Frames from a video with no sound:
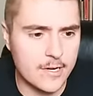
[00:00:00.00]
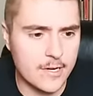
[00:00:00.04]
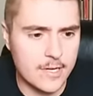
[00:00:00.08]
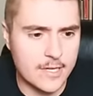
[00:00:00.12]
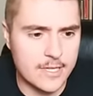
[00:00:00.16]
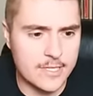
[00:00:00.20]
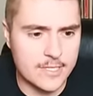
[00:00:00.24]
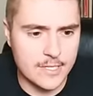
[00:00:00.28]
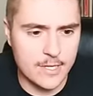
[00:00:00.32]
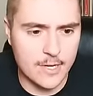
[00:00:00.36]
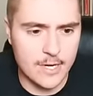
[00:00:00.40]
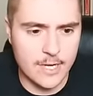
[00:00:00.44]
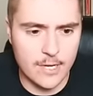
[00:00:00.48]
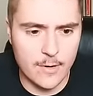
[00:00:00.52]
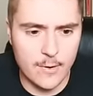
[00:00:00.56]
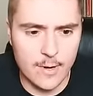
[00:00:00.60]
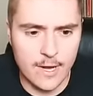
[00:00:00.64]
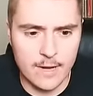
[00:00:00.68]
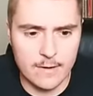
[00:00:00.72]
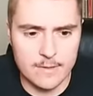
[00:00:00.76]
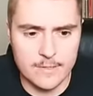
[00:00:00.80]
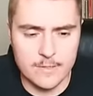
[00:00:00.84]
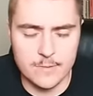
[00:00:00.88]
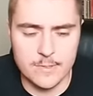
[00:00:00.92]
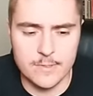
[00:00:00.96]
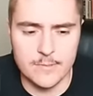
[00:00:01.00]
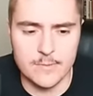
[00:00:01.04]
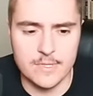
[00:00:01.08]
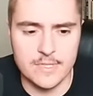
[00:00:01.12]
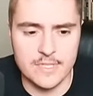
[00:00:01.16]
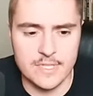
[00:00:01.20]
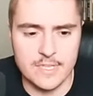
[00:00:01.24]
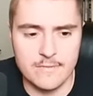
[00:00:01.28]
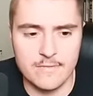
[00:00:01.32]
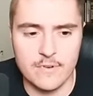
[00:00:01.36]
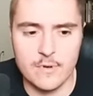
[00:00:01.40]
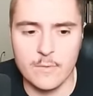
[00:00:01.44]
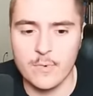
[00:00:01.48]
He's going to go out to his
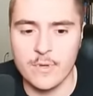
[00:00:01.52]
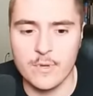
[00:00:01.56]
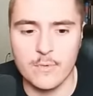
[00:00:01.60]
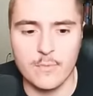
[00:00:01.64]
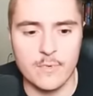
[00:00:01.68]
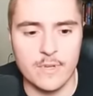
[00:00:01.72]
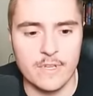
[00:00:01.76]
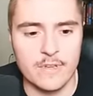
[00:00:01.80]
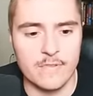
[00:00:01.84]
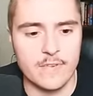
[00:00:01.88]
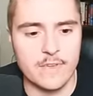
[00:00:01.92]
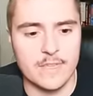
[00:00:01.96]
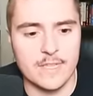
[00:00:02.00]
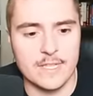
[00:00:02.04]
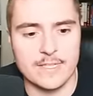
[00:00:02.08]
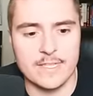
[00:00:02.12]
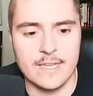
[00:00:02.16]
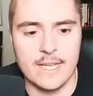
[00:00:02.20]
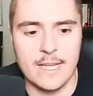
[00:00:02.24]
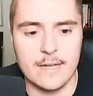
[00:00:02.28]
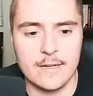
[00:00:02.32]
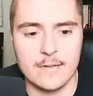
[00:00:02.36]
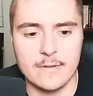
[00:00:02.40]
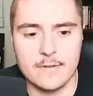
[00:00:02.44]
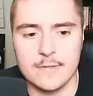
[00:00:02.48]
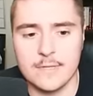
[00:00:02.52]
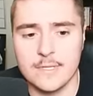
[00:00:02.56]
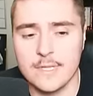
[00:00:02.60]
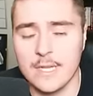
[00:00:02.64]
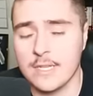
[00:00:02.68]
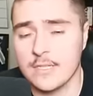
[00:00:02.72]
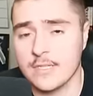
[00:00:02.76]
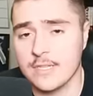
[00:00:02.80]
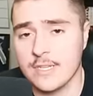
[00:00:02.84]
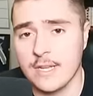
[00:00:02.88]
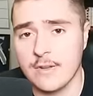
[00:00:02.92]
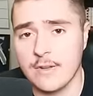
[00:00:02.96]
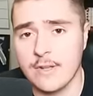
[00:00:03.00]
receiver. We whiff on the tackle.
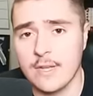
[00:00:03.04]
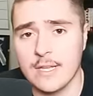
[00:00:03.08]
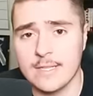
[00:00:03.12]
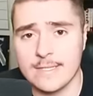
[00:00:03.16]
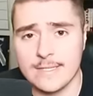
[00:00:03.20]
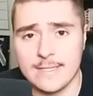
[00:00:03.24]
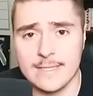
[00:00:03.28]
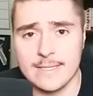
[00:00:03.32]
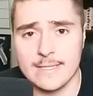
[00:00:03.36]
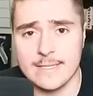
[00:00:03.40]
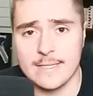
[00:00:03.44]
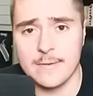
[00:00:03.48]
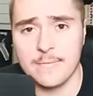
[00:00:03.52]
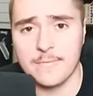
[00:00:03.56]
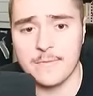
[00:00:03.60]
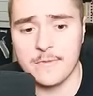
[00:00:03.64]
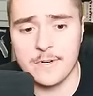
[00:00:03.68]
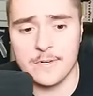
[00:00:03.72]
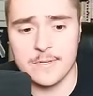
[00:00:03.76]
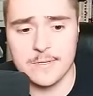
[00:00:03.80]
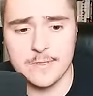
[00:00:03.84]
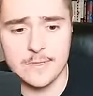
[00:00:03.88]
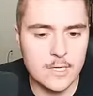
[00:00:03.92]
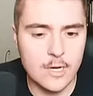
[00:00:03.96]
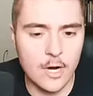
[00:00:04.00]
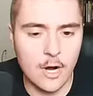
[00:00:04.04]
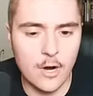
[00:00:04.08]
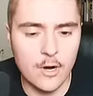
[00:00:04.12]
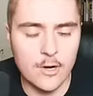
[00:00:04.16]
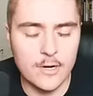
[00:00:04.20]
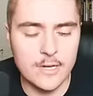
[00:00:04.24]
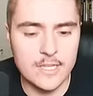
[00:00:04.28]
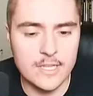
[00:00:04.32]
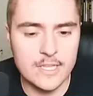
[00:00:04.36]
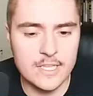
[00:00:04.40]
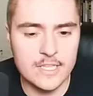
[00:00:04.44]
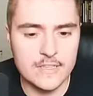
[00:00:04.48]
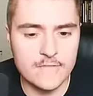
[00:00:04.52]
Touchdown. Huskies up first.
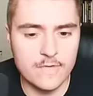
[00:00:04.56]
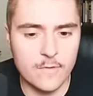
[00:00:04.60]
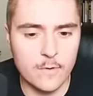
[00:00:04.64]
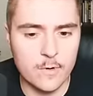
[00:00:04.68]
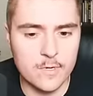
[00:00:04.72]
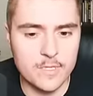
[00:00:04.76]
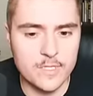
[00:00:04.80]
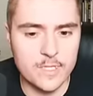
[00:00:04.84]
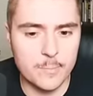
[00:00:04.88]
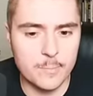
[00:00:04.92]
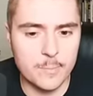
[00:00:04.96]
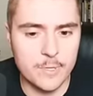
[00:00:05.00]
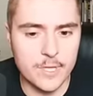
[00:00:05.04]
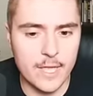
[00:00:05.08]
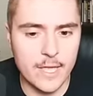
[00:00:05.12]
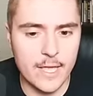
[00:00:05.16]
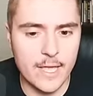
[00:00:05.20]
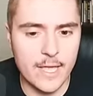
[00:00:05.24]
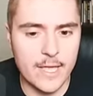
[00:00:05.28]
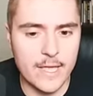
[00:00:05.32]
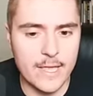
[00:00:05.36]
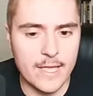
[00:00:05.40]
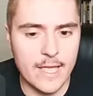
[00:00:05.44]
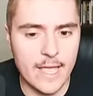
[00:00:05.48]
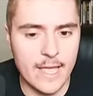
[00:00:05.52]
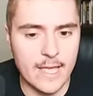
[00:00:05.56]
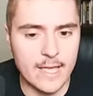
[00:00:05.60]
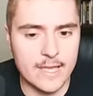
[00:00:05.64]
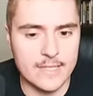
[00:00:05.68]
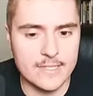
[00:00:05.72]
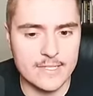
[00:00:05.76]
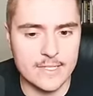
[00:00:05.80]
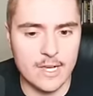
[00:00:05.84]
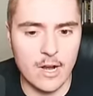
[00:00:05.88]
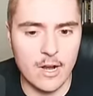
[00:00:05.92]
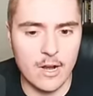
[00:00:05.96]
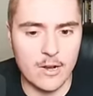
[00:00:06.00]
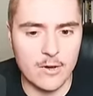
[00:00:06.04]
Carney is forced to play
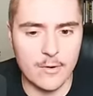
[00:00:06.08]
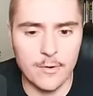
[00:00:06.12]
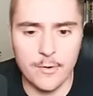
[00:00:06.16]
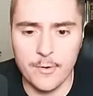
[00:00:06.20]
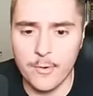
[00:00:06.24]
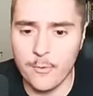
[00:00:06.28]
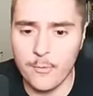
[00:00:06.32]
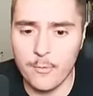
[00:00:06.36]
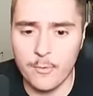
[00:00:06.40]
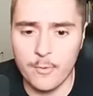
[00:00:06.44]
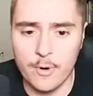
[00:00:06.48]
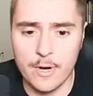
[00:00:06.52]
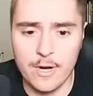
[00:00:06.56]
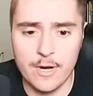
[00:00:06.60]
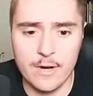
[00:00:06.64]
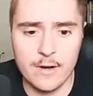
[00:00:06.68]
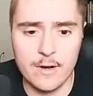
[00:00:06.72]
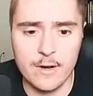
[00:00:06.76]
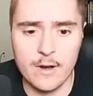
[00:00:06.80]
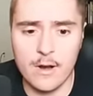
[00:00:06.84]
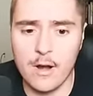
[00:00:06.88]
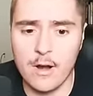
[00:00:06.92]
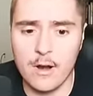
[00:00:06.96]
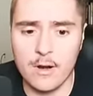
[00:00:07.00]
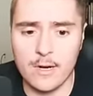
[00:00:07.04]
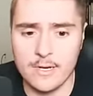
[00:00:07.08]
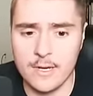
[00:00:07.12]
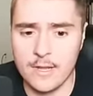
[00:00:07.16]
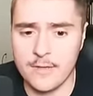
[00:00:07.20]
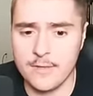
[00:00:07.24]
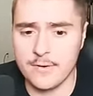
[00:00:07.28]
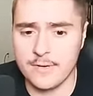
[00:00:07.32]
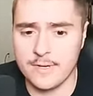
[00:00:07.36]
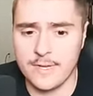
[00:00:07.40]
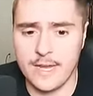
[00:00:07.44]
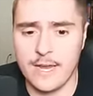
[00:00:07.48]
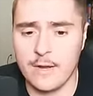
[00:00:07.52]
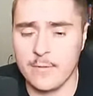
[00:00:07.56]
as I don't know where our
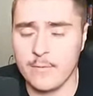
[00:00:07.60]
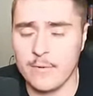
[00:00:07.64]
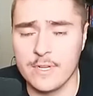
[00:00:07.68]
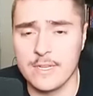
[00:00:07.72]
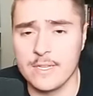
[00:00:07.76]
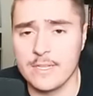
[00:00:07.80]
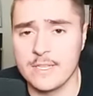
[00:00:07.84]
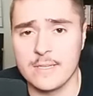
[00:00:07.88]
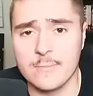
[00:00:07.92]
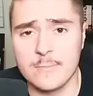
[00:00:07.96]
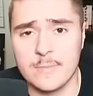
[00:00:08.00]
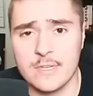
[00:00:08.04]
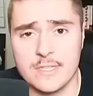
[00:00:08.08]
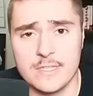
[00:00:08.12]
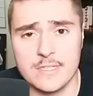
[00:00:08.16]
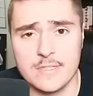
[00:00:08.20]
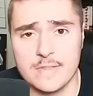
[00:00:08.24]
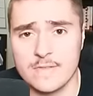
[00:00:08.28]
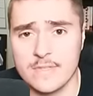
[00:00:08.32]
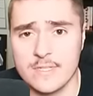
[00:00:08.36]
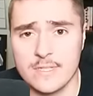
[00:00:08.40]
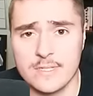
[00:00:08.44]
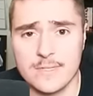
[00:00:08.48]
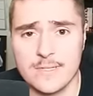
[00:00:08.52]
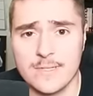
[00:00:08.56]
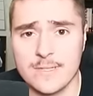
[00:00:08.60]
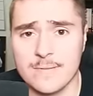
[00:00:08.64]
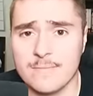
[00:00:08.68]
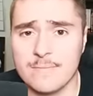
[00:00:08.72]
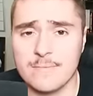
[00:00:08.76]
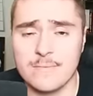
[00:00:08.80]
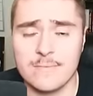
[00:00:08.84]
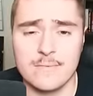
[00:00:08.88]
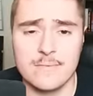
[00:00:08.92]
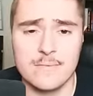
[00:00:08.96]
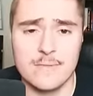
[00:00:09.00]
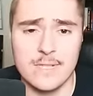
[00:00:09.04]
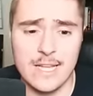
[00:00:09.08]
other guy went. He must have just
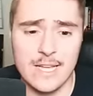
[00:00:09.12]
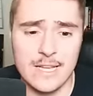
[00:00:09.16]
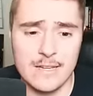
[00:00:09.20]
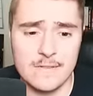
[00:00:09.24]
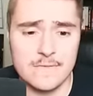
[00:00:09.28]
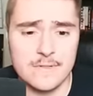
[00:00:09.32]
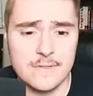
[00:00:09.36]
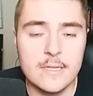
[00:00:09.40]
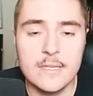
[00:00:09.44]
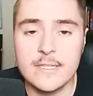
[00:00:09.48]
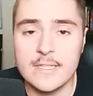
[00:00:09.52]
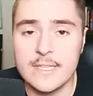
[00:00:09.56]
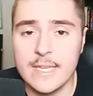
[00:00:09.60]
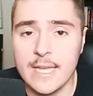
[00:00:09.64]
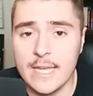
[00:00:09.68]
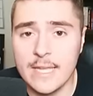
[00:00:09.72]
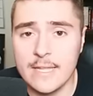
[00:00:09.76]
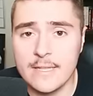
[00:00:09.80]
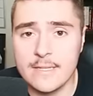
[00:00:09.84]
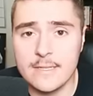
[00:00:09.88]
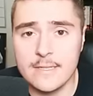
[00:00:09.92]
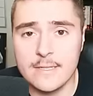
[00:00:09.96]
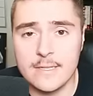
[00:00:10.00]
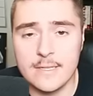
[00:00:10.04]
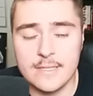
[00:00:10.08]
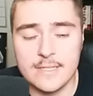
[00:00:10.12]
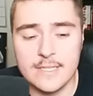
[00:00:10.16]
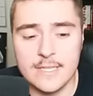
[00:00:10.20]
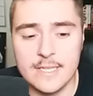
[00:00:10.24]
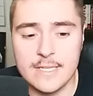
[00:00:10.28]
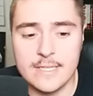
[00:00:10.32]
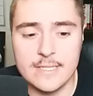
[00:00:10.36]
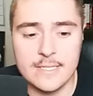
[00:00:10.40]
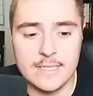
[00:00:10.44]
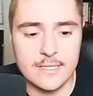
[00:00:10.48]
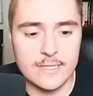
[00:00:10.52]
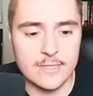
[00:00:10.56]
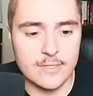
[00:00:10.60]
left. It's end of the
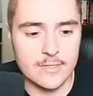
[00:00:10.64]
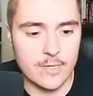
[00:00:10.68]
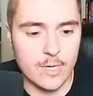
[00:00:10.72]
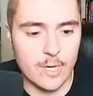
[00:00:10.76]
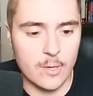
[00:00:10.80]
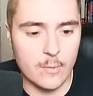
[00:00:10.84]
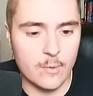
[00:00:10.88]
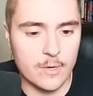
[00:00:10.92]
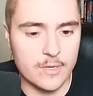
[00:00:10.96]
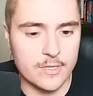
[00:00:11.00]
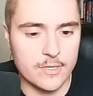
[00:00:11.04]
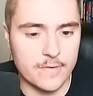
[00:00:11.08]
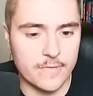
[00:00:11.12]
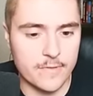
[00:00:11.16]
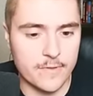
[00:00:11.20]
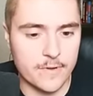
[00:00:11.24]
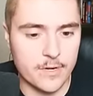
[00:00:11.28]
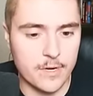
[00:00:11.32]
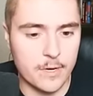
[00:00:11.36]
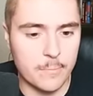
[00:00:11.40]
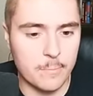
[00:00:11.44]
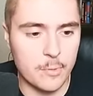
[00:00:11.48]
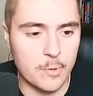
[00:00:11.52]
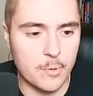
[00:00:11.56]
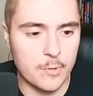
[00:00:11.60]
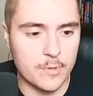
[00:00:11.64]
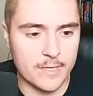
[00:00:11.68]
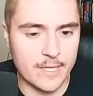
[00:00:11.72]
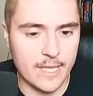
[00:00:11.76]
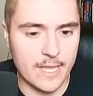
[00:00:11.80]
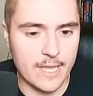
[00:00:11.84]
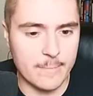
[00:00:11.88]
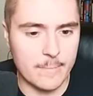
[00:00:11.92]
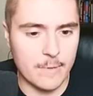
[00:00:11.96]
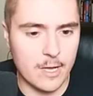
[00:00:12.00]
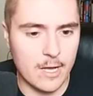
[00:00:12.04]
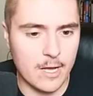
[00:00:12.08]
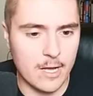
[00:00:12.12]
season, so I wonder if there are bowl
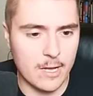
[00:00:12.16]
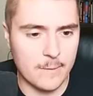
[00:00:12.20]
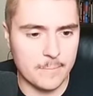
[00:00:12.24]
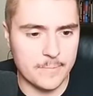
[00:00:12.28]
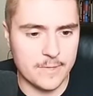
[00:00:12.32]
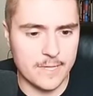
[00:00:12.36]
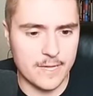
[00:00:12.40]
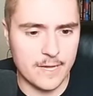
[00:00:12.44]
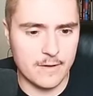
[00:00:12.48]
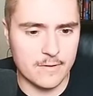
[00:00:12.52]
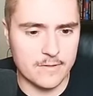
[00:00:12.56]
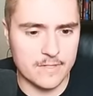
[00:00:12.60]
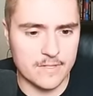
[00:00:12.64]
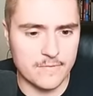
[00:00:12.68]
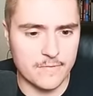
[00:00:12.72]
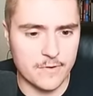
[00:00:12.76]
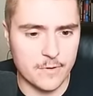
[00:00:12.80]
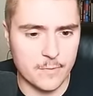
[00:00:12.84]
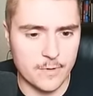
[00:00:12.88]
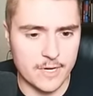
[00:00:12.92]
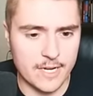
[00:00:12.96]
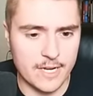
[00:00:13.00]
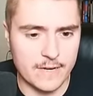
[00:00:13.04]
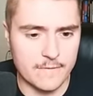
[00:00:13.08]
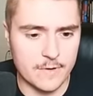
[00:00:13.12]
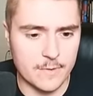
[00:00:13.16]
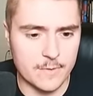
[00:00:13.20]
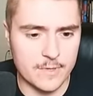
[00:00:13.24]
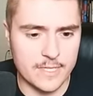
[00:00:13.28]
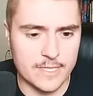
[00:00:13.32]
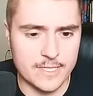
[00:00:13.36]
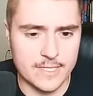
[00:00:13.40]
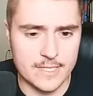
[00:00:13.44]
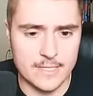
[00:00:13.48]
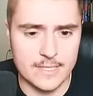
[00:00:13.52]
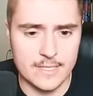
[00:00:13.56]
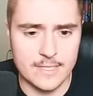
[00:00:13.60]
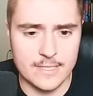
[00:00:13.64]
game opt-outs for whatever reason.